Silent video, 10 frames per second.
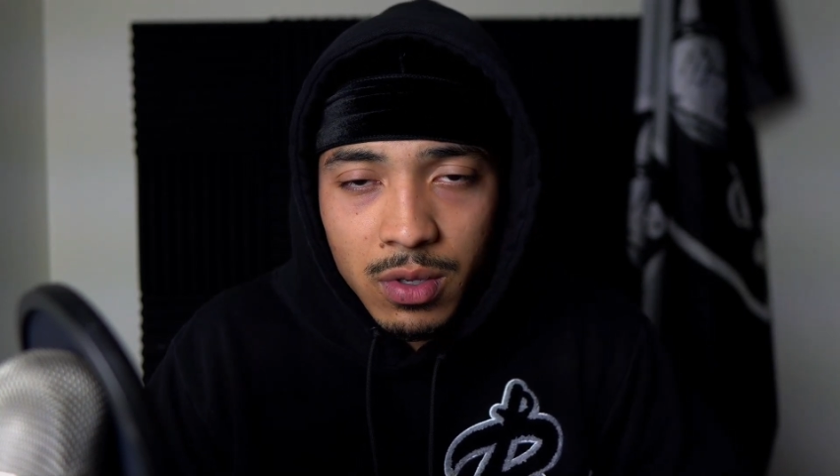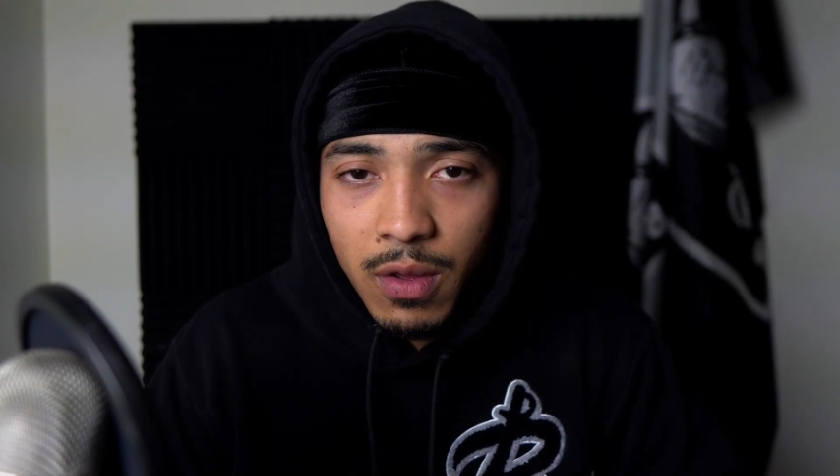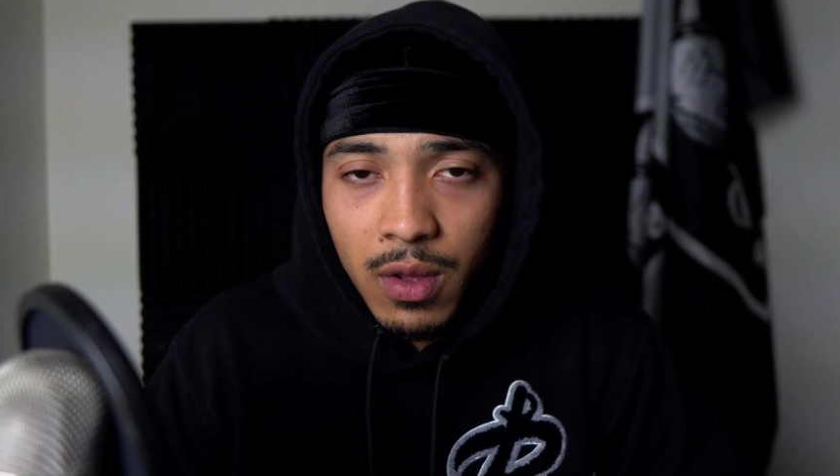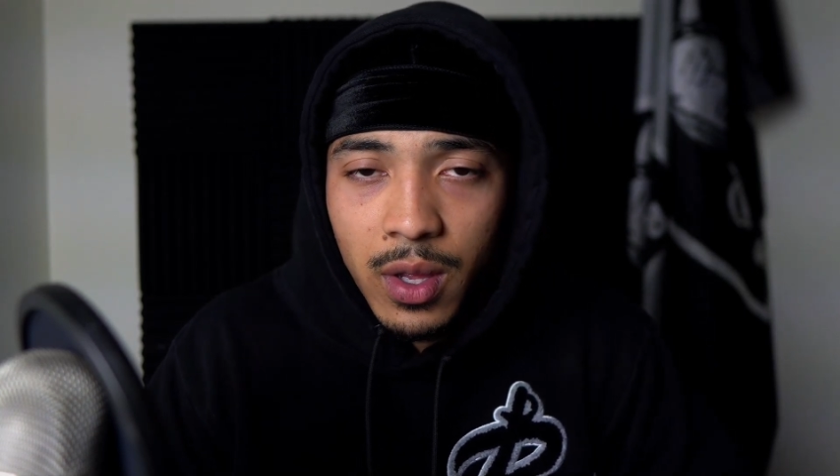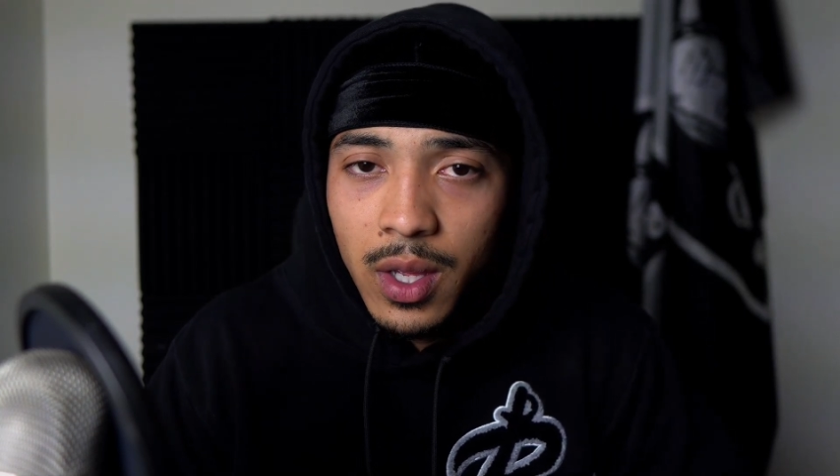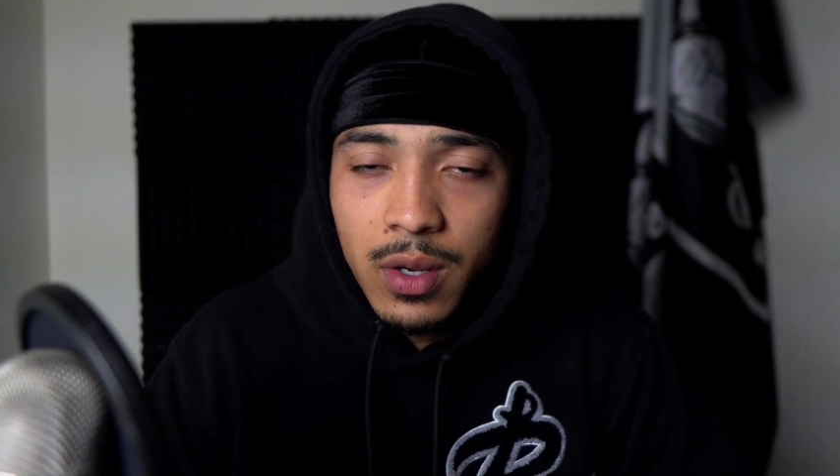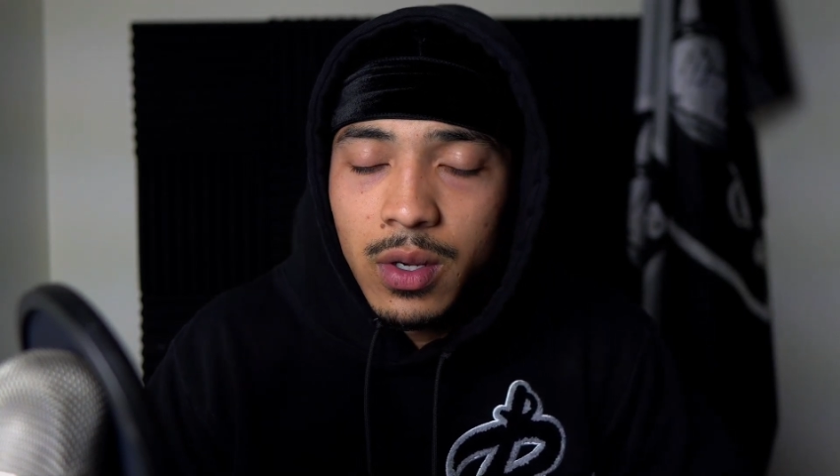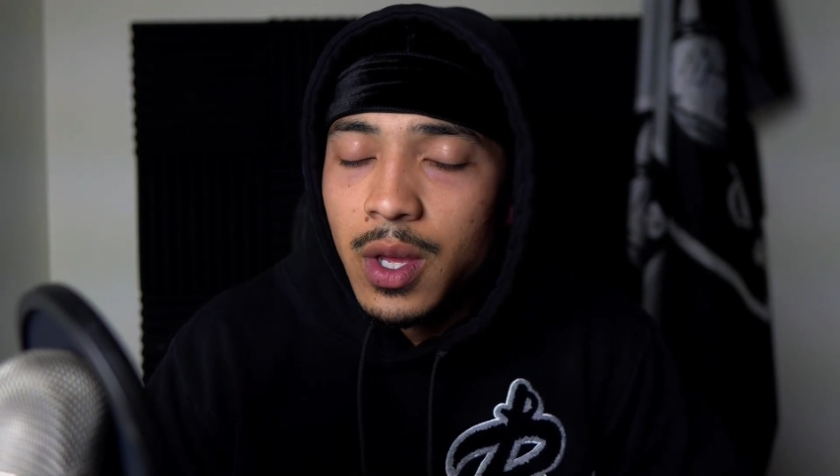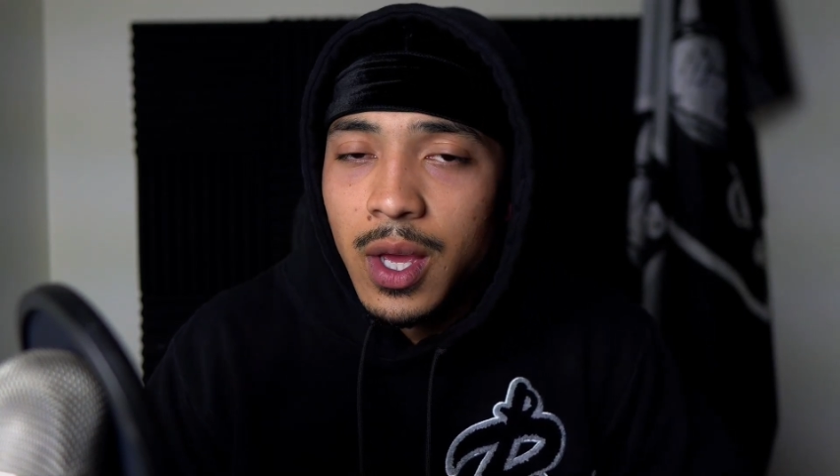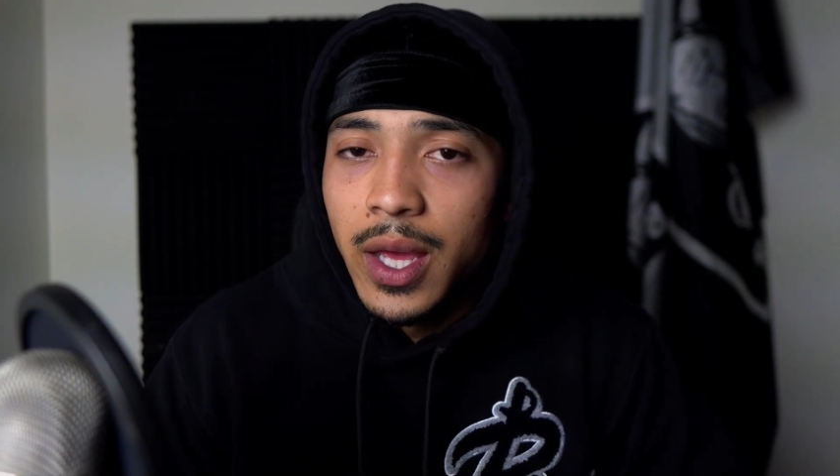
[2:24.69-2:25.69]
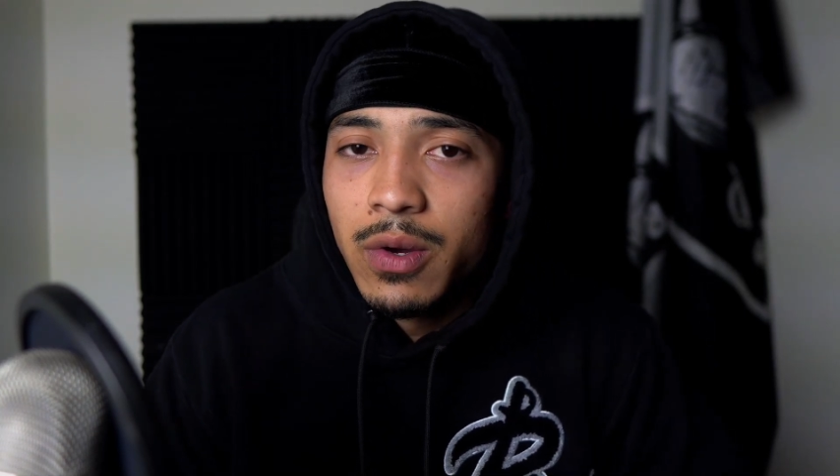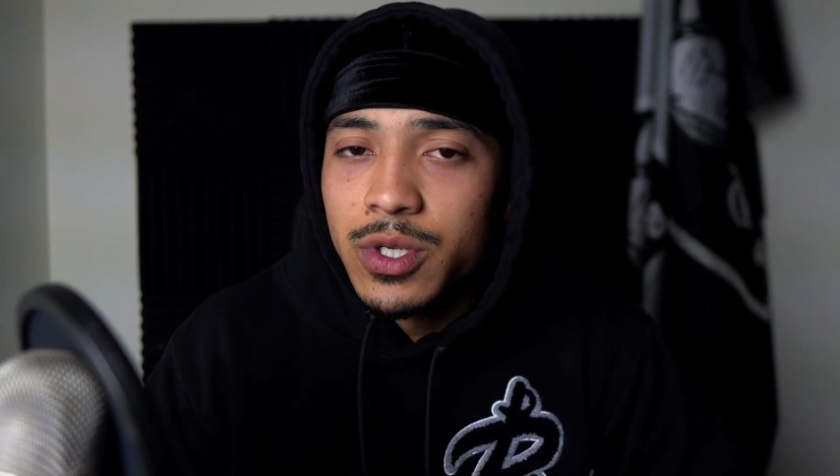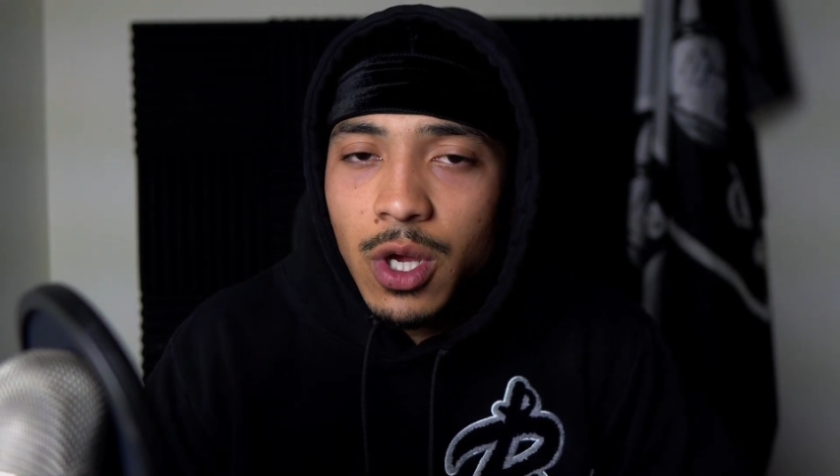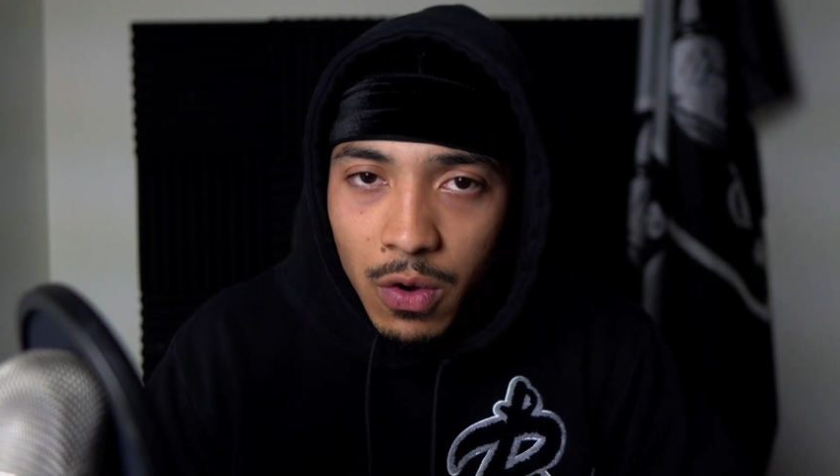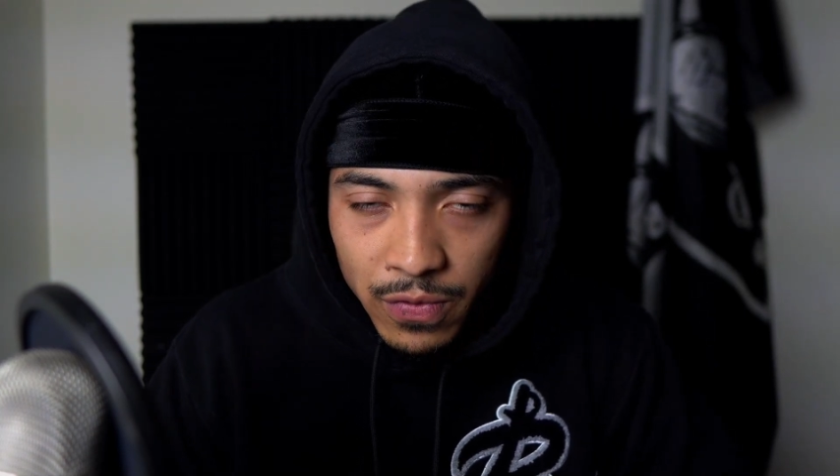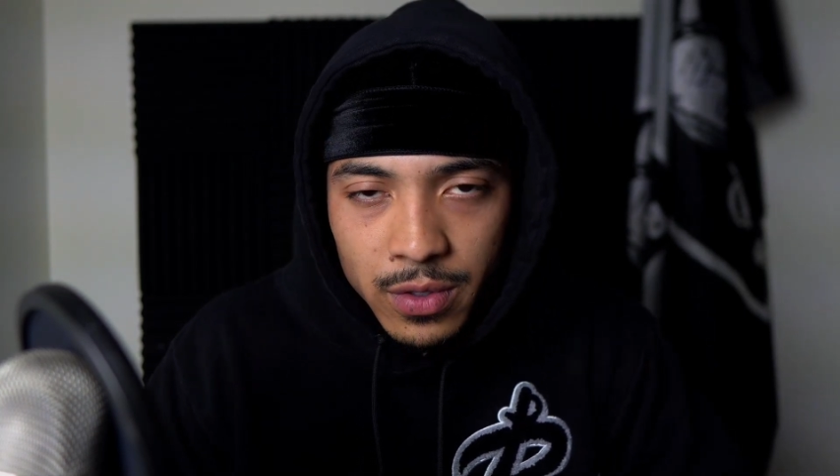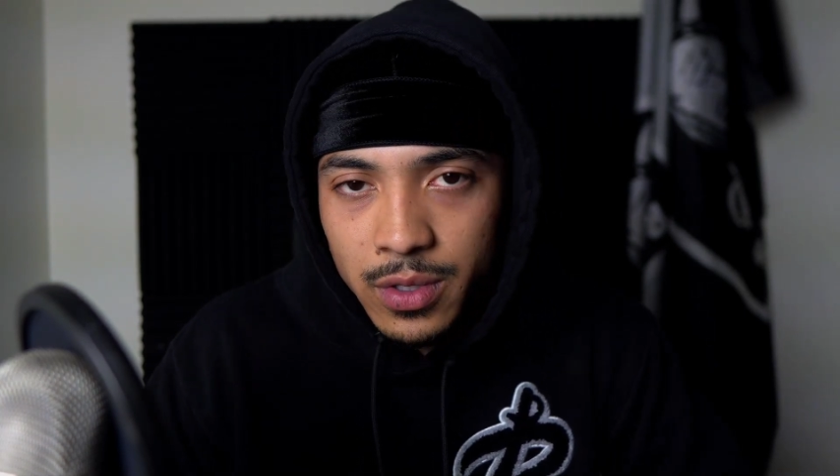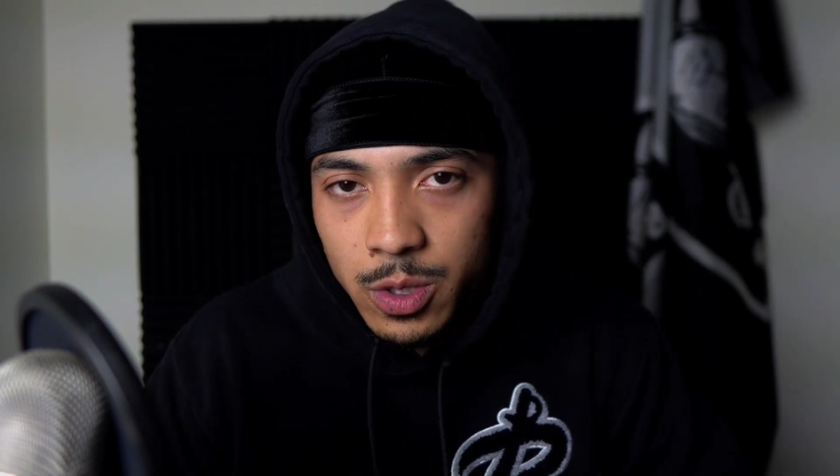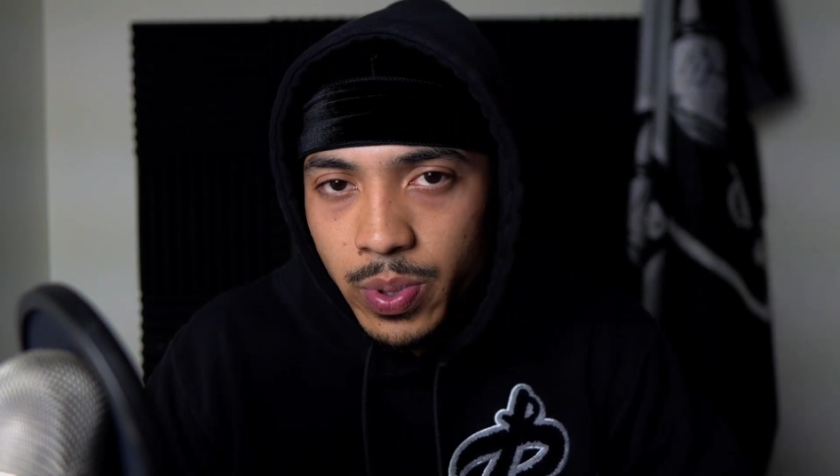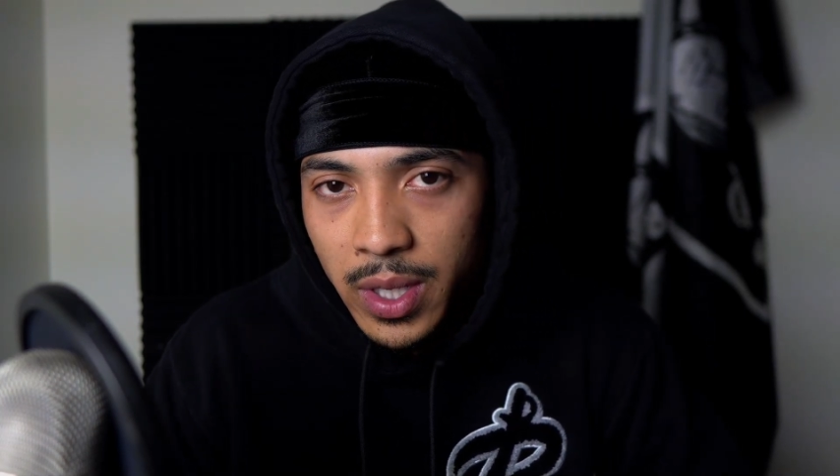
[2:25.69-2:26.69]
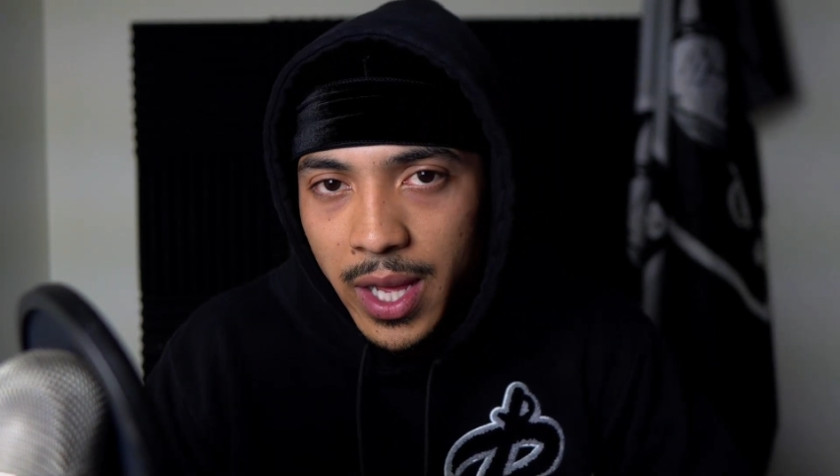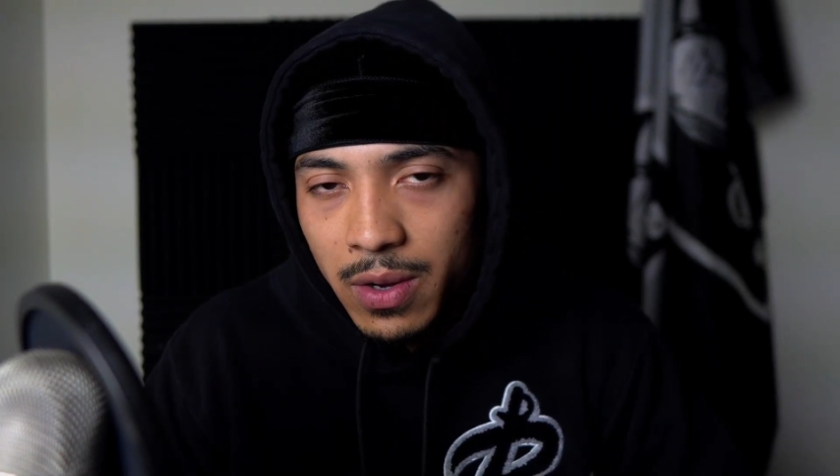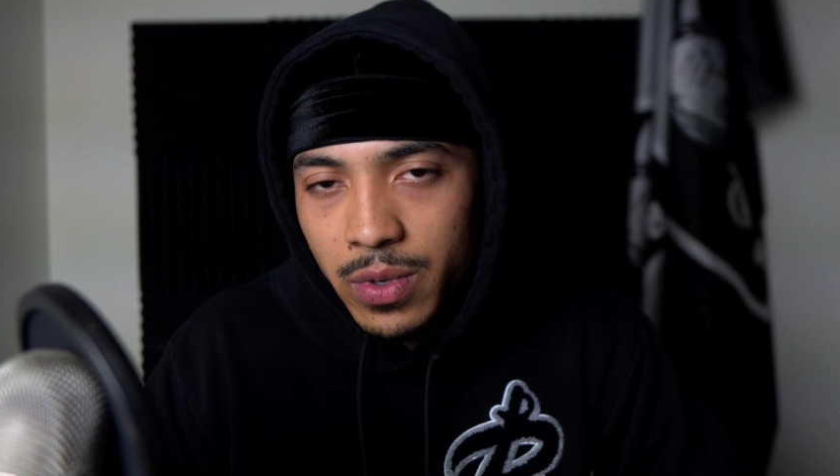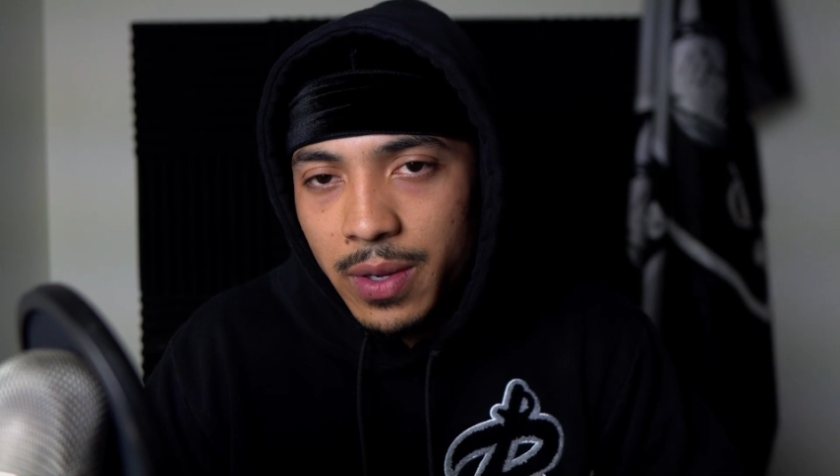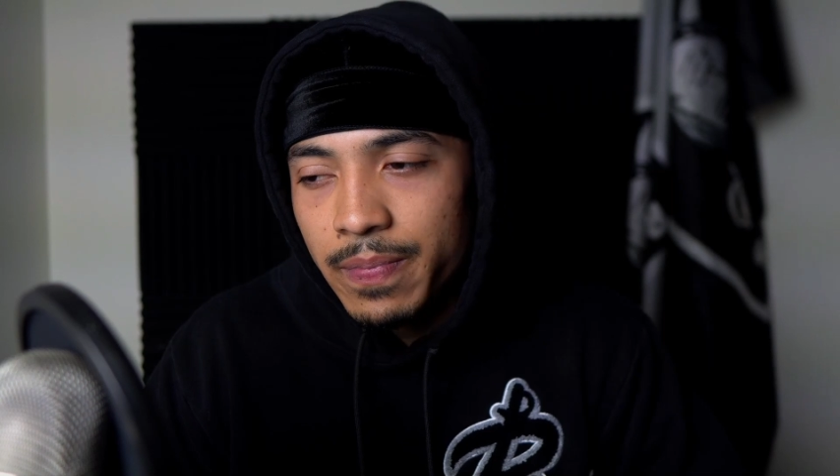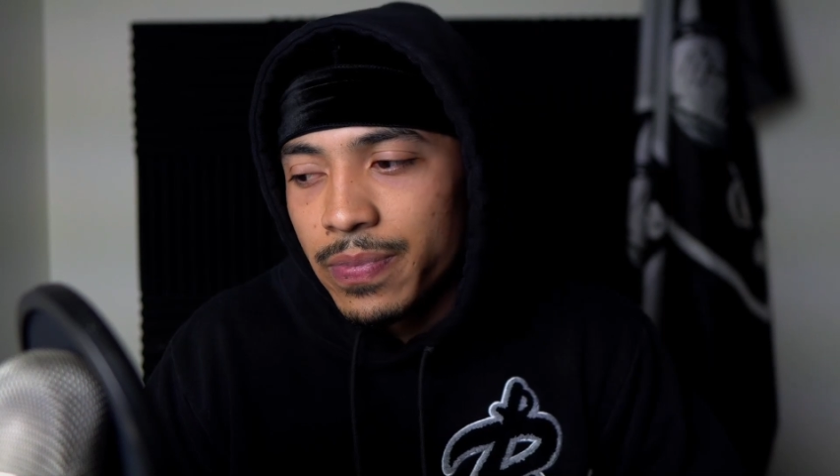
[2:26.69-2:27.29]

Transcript: It was over. Let's put it that way.